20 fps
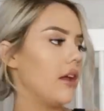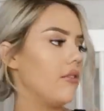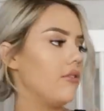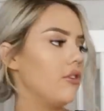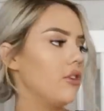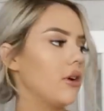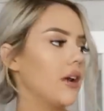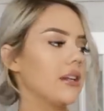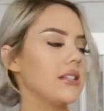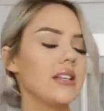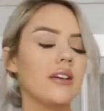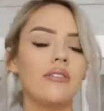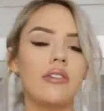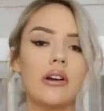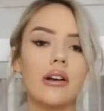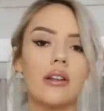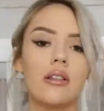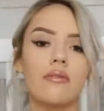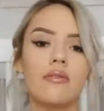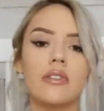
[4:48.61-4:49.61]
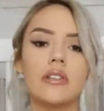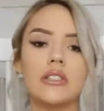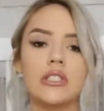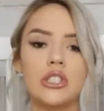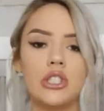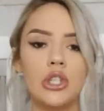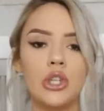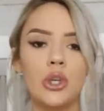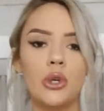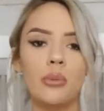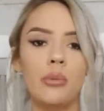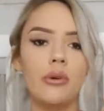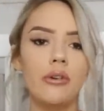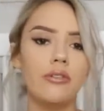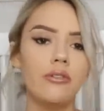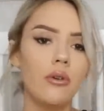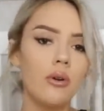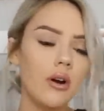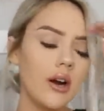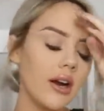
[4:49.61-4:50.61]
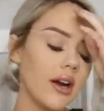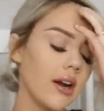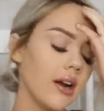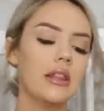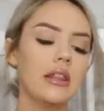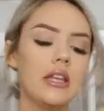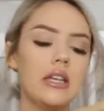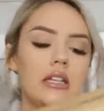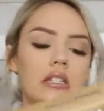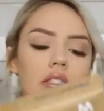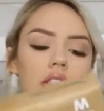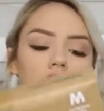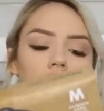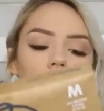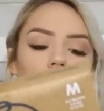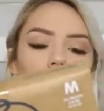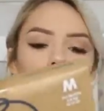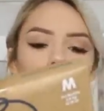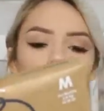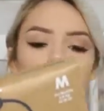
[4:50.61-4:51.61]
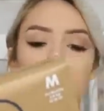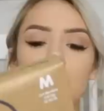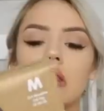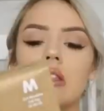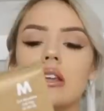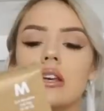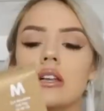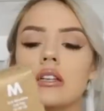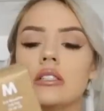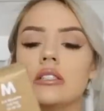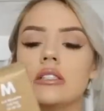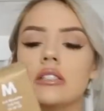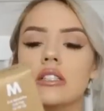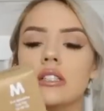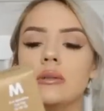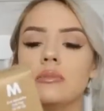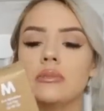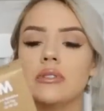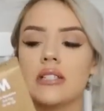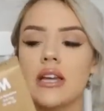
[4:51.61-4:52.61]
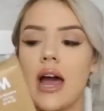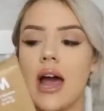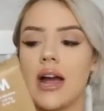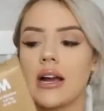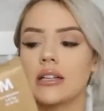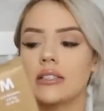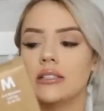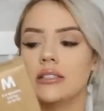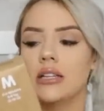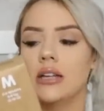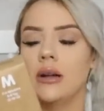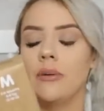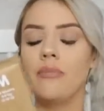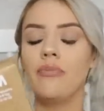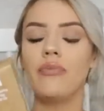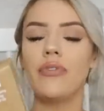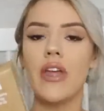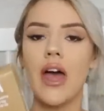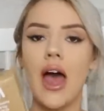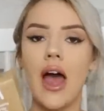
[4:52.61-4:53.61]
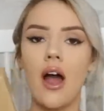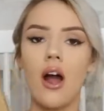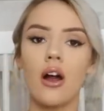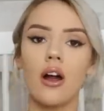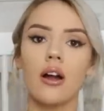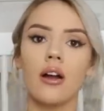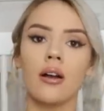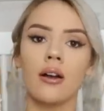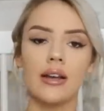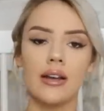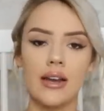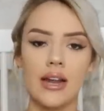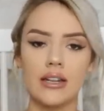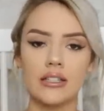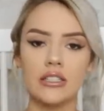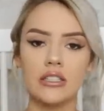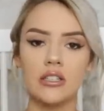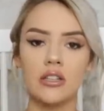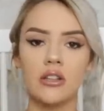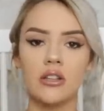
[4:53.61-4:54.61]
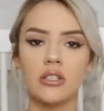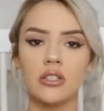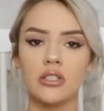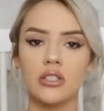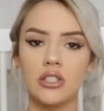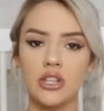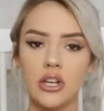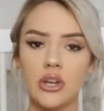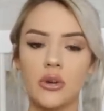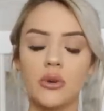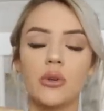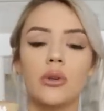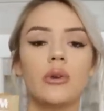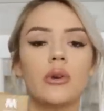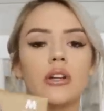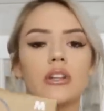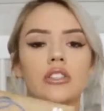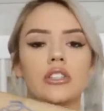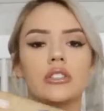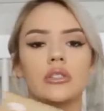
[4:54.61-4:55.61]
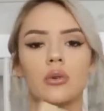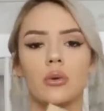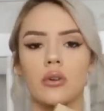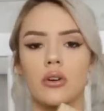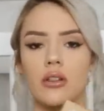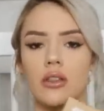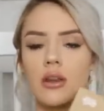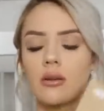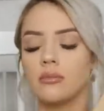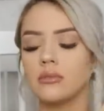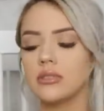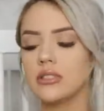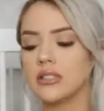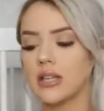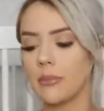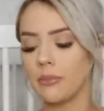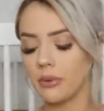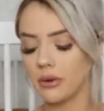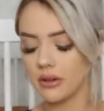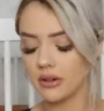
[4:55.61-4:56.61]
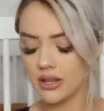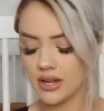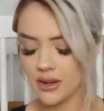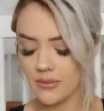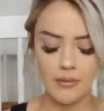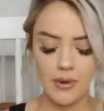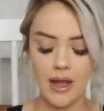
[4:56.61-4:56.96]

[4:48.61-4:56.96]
If you guys have heard of the Snoo before, these are the sleep sacks that are connected to the Snoo. You can just order them separately.